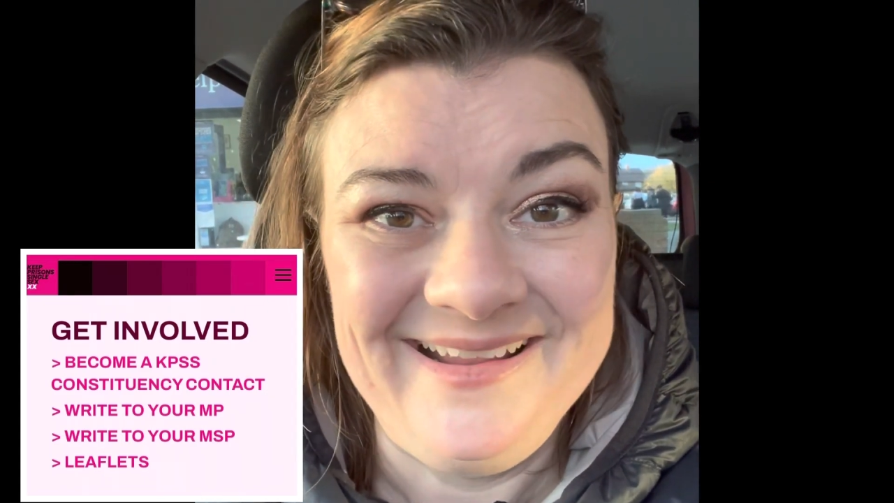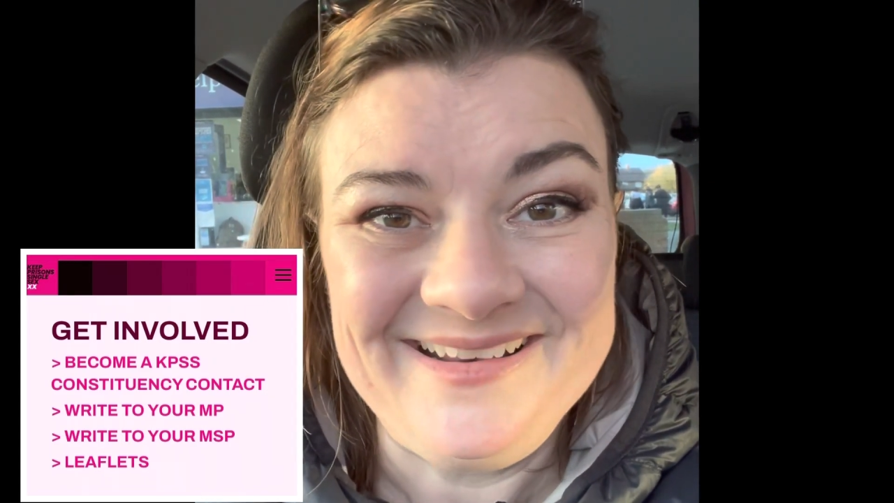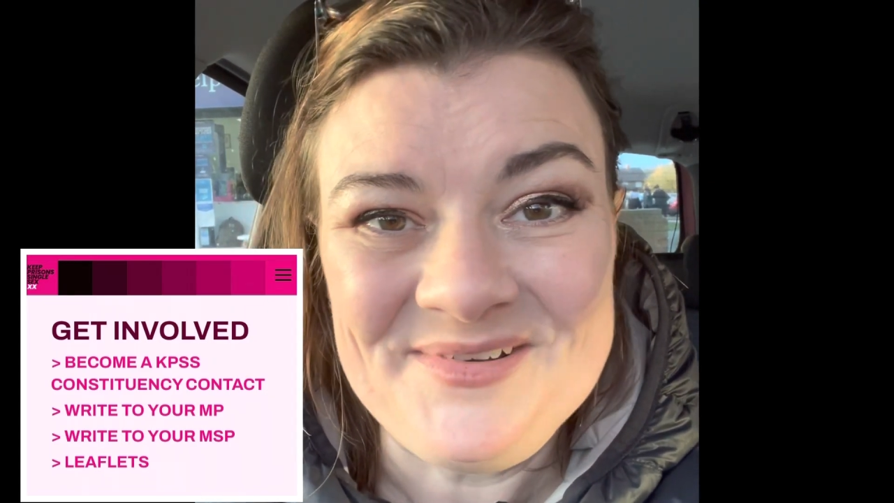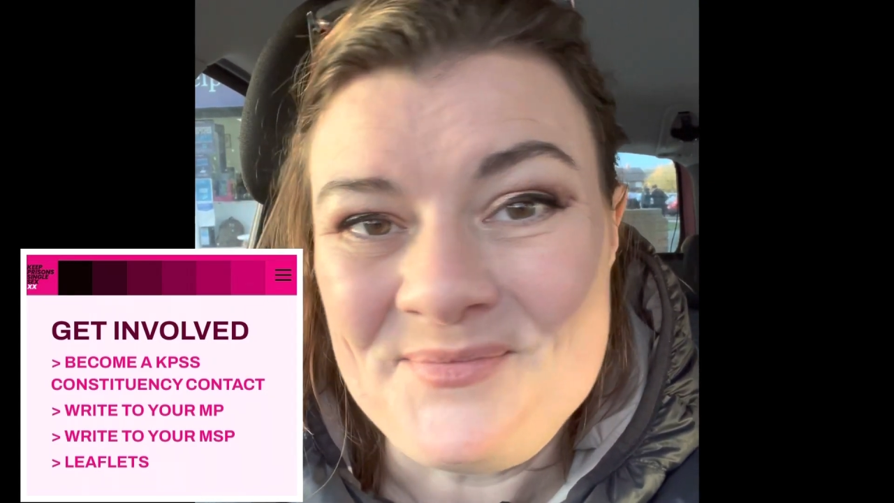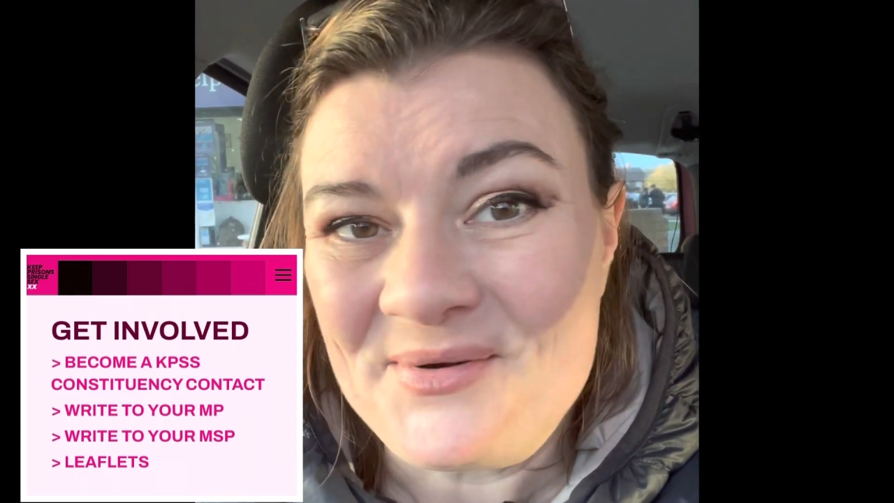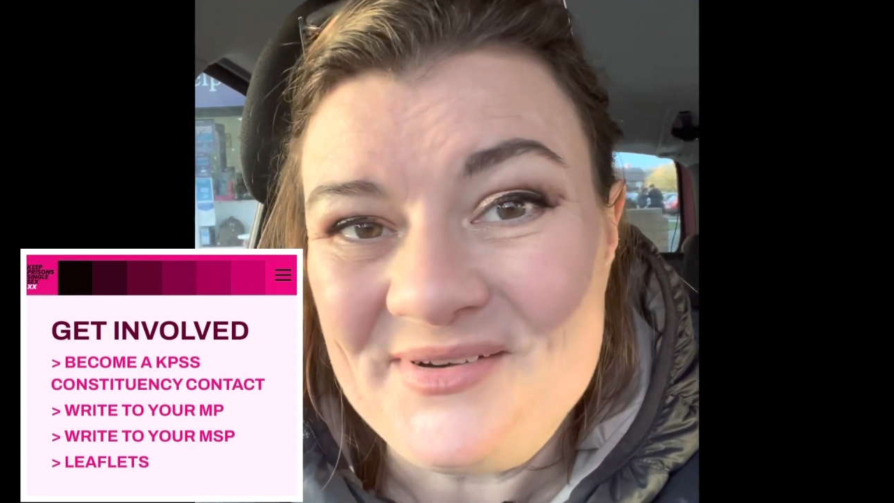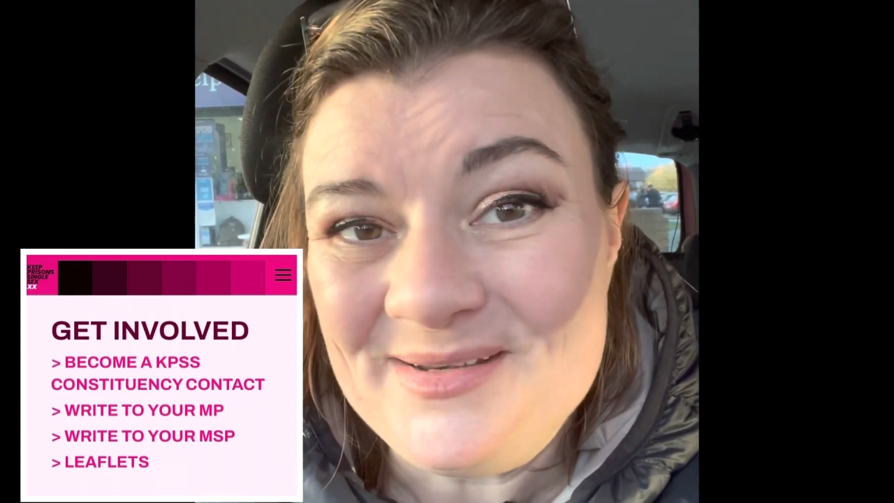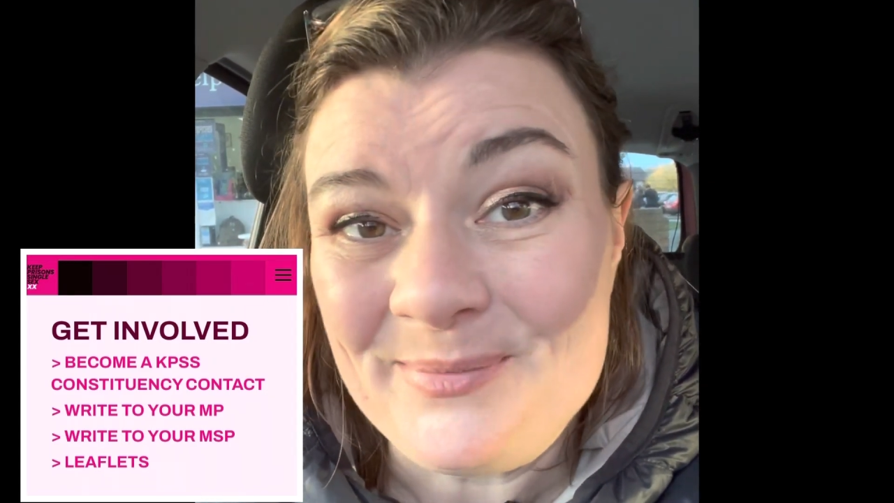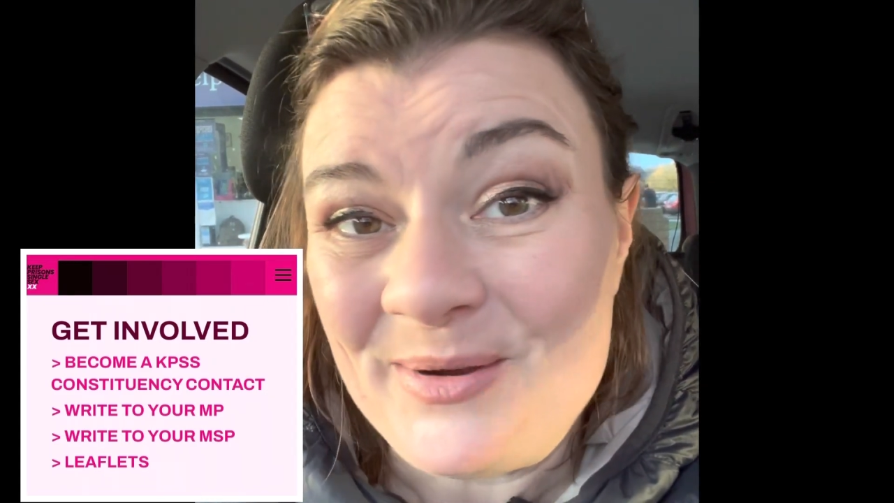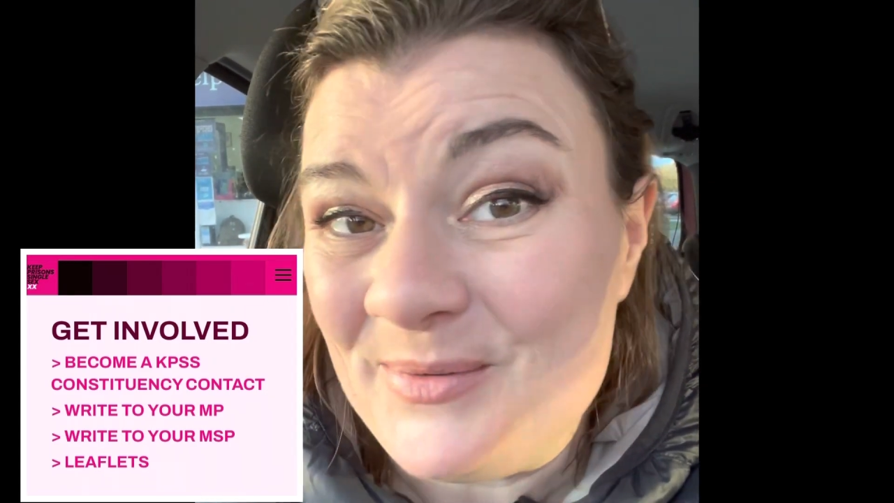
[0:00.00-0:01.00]
and are worried
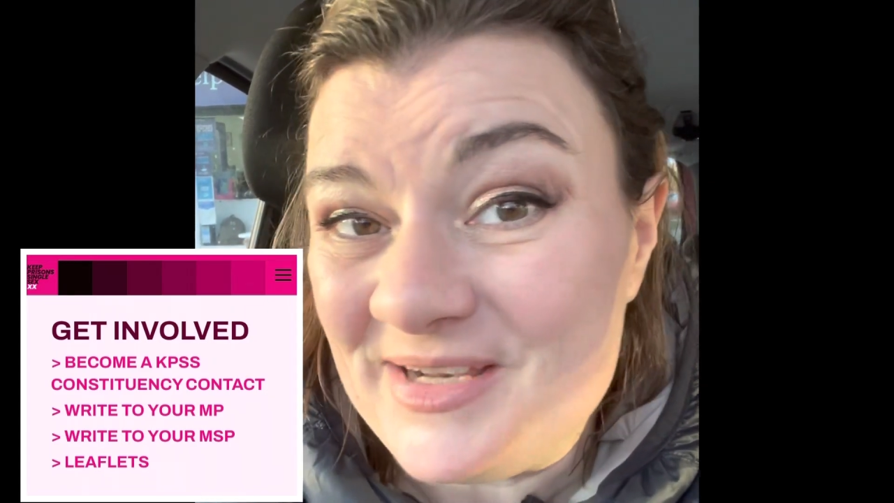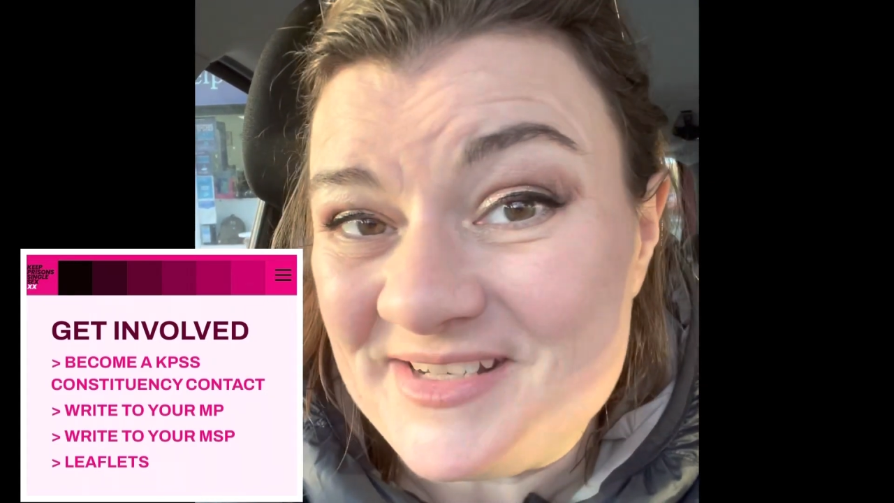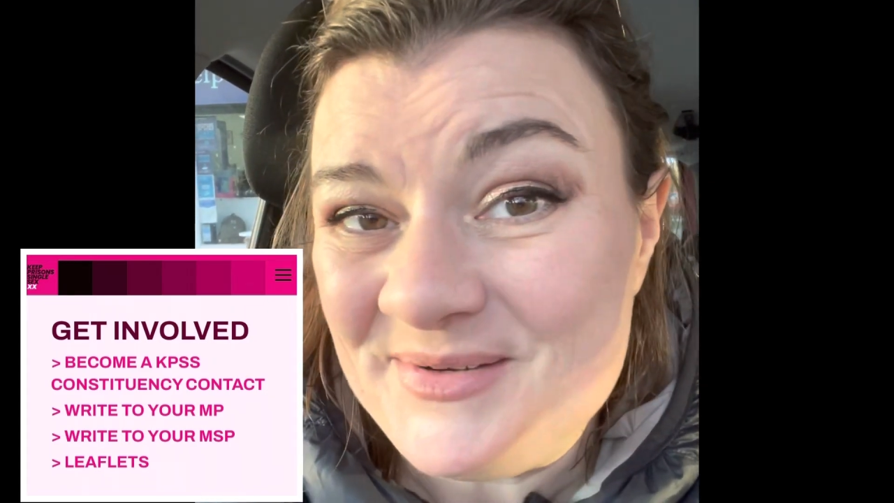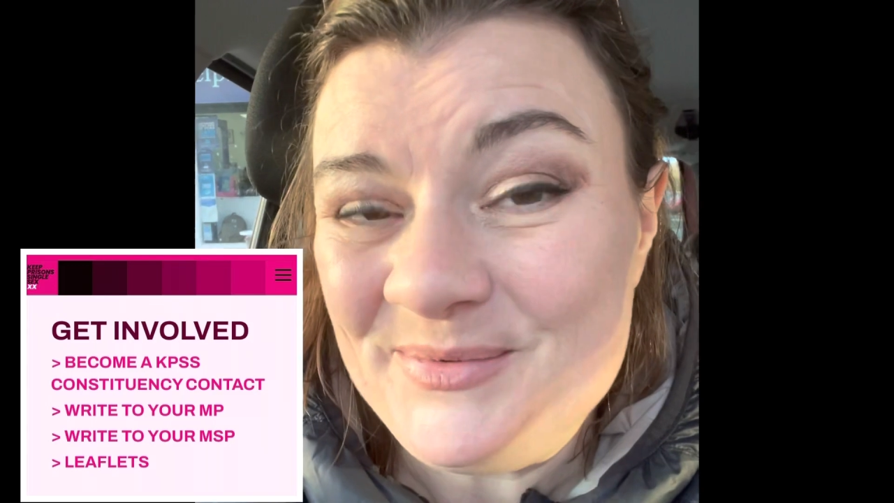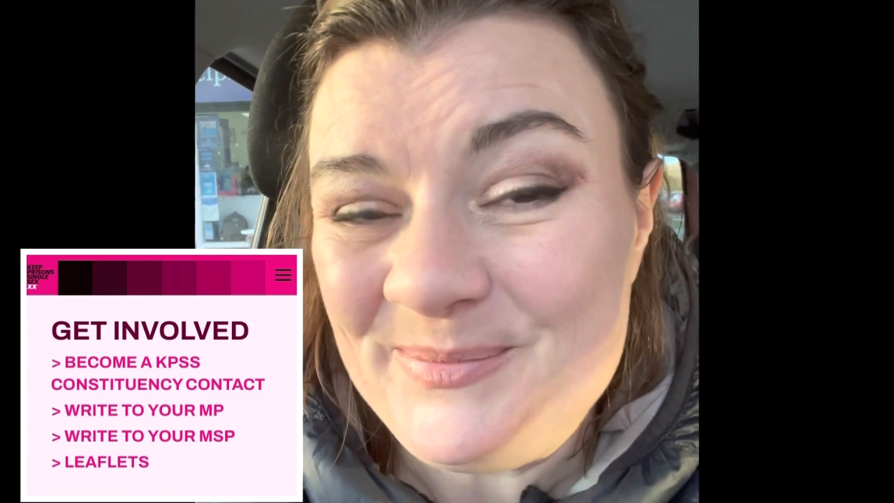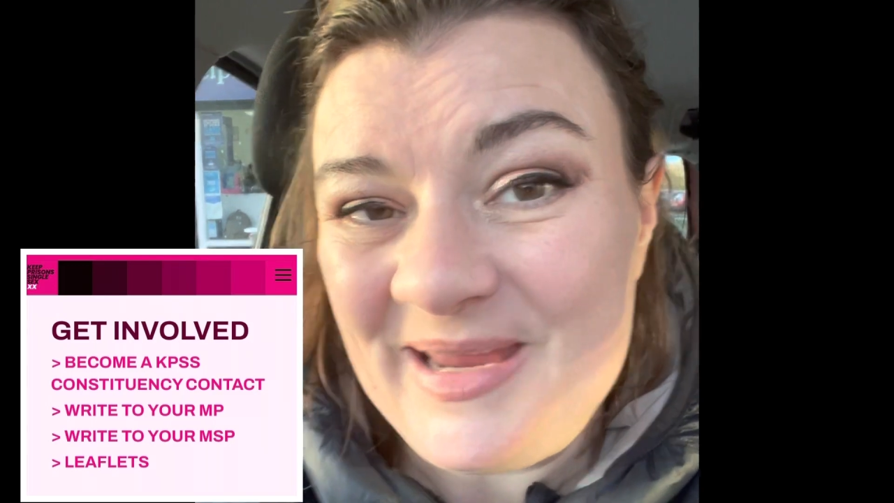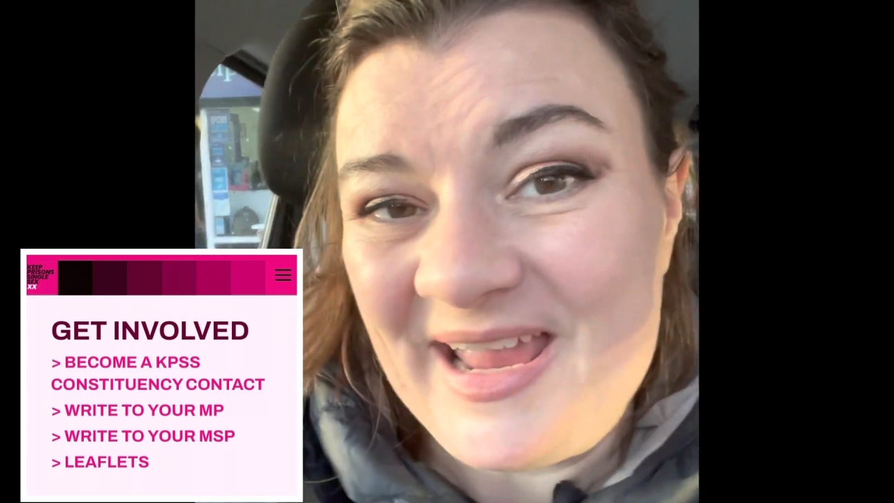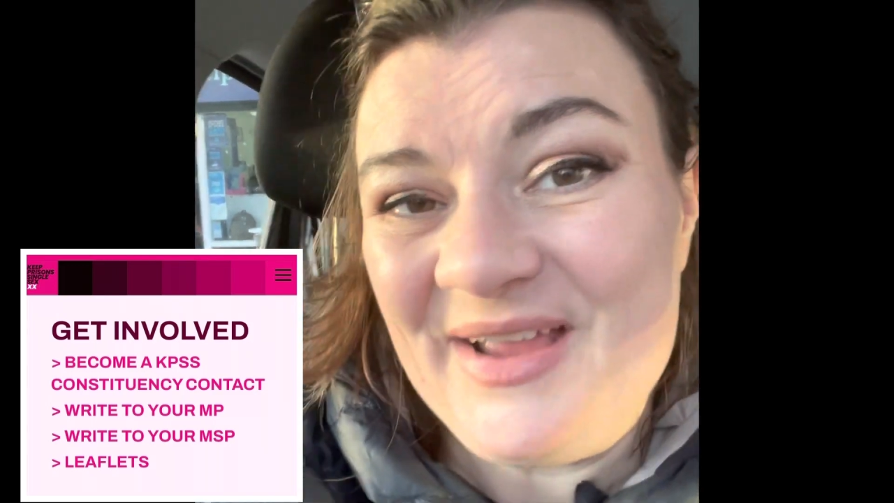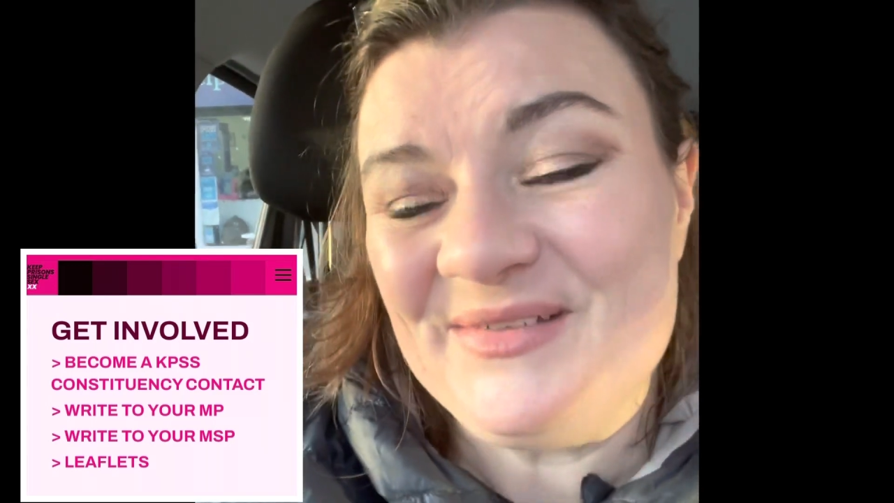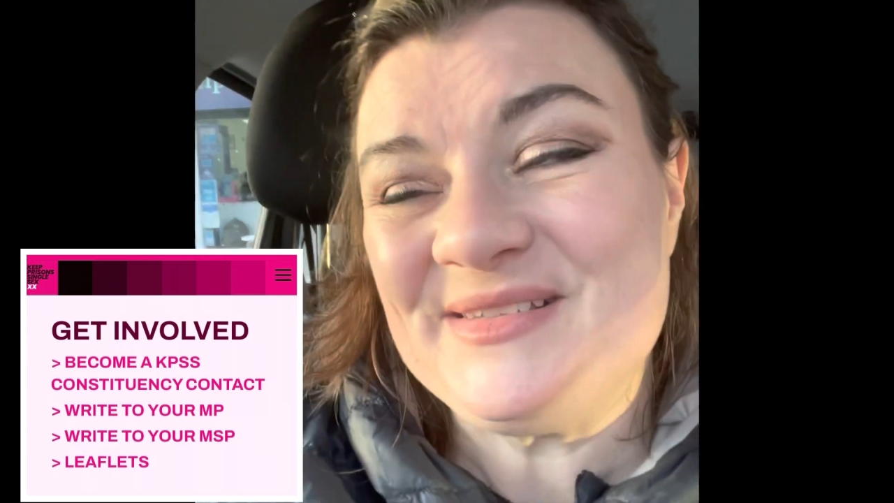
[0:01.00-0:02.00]
about where she would be
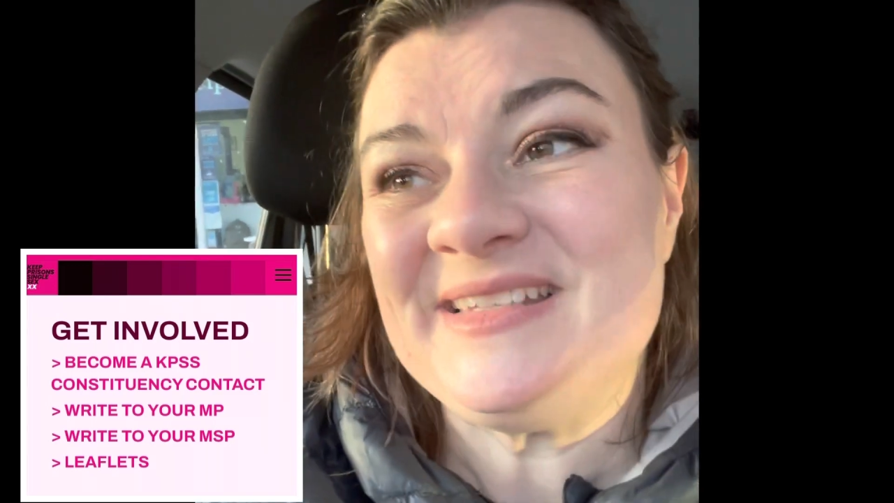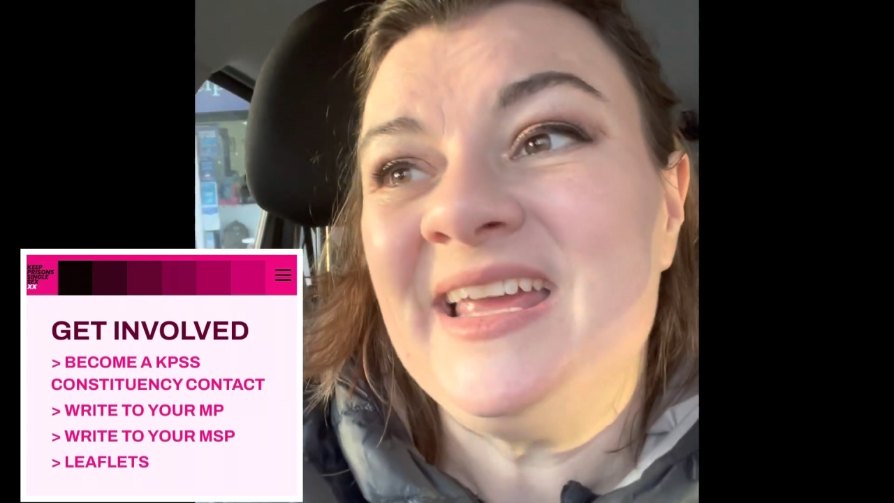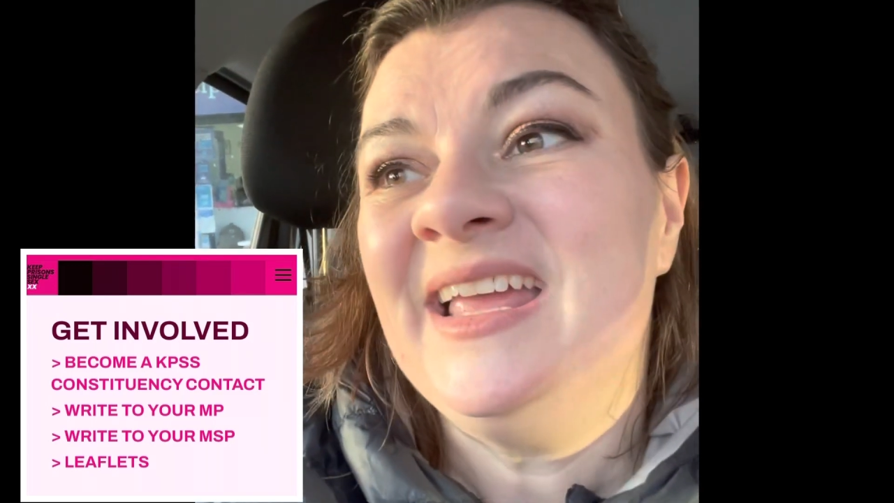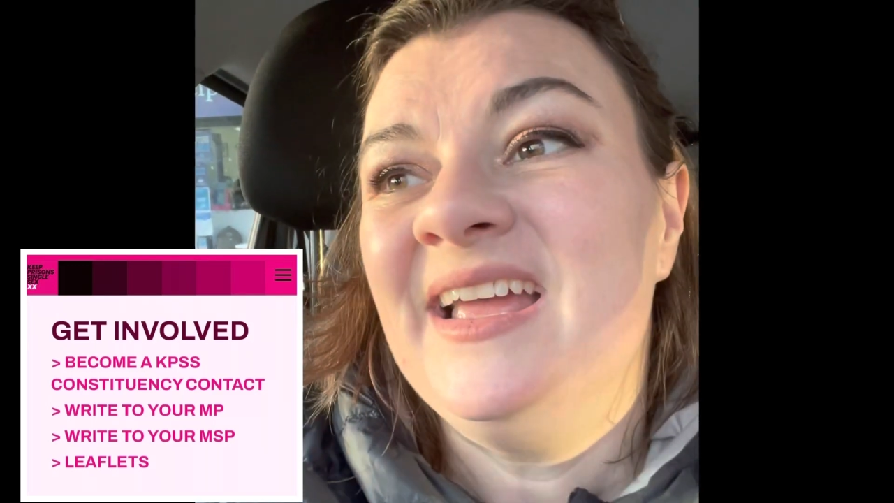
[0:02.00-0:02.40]
housed.